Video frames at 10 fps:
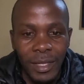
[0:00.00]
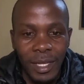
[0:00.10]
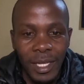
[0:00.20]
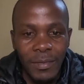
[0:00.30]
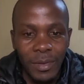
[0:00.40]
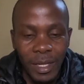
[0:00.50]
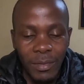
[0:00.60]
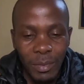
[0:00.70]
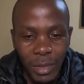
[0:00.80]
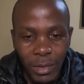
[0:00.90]
Yeah, if they are
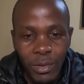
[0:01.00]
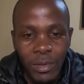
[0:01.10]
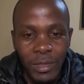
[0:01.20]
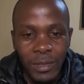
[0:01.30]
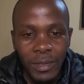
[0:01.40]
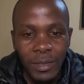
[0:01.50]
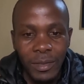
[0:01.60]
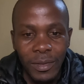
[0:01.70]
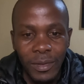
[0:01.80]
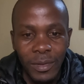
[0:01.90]
from the north
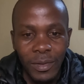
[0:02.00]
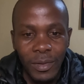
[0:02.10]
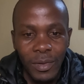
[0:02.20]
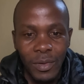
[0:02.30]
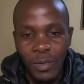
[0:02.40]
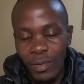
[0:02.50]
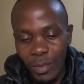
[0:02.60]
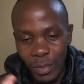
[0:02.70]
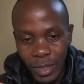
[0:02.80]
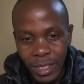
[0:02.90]
or
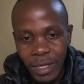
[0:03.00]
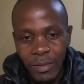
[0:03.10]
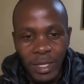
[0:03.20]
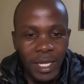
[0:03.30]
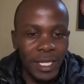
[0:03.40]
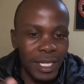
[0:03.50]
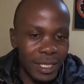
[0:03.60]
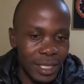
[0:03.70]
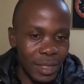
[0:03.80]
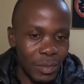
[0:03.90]
from East Africa and they are
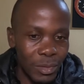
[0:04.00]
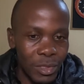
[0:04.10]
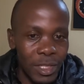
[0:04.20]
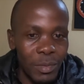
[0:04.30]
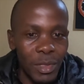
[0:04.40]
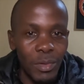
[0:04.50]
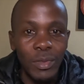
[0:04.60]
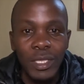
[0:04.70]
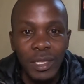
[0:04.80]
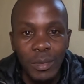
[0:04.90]
still Muslim, they will
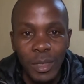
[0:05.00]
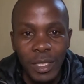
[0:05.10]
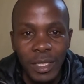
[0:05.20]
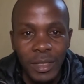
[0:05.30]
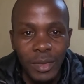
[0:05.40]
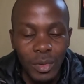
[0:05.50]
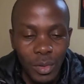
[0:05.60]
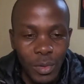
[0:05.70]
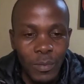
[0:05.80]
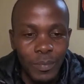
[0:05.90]
still win. You
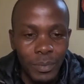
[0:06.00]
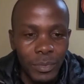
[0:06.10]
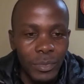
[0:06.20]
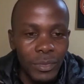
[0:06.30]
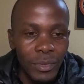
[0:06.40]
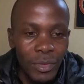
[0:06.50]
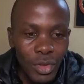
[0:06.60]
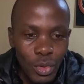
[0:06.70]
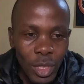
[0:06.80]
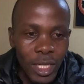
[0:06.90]
know,
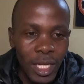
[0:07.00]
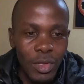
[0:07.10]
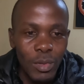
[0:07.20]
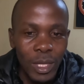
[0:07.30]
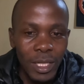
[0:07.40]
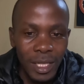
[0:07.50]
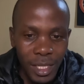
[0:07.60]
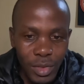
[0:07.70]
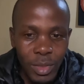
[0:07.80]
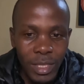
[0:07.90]
you can argue that
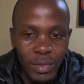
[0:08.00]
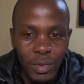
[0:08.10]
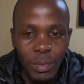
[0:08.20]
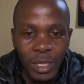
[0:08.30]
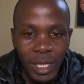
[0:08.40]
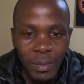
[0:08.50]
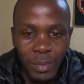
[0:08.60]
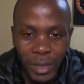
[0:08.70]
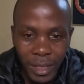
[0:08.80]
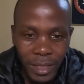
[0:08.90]
religion does not play
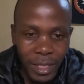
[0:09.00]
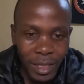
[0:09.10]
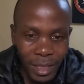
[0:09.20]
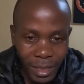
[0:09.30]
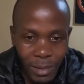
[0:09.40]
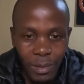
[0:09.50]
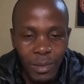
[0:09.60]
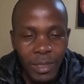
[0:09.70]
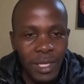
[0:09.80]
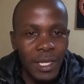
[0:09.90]
a role,
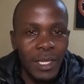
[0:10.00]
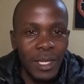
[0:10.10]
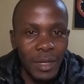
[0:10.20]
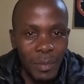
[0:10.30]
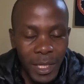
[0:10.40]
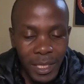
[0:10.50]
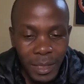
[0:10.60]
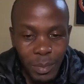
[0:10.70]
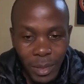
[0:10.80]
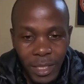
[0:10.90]
but
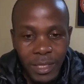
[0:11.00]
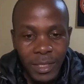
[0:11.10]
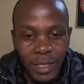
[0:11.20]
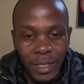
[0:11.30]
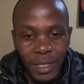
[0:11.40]
it plays